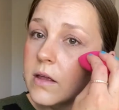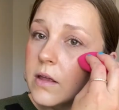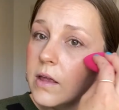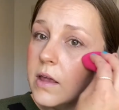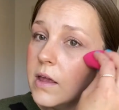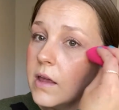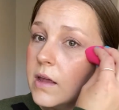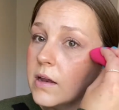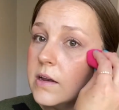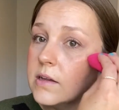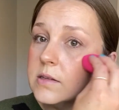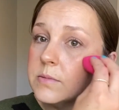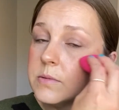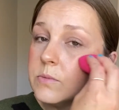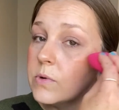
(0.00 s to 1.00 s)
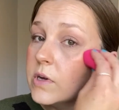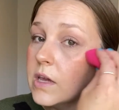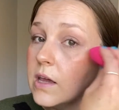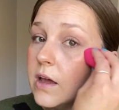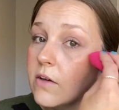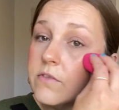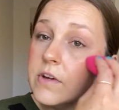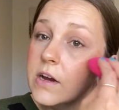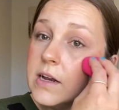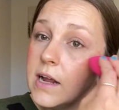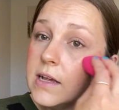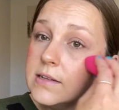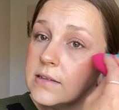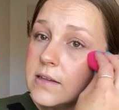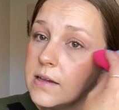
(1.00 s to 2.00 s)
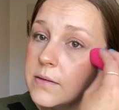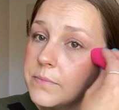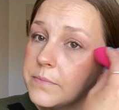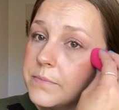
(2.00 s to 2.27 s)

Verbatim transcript: and it's been working out very nicely.